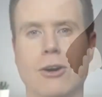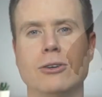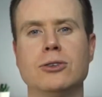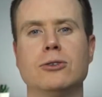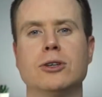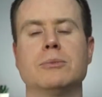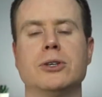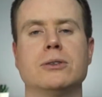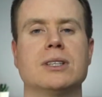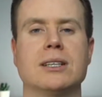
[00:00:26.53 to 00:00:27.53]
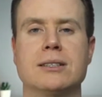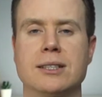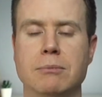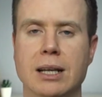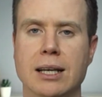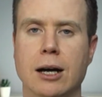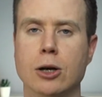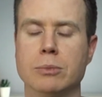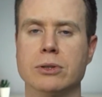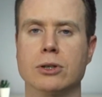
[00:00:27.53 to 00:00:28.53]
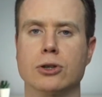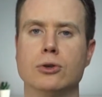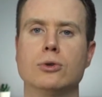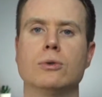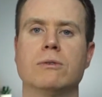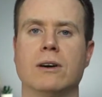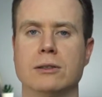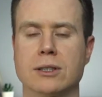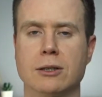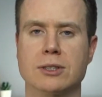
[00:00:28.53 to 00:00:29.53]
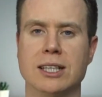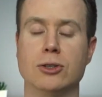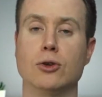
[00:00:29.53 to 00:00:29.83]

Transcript: On your computer, simply open Google Photos in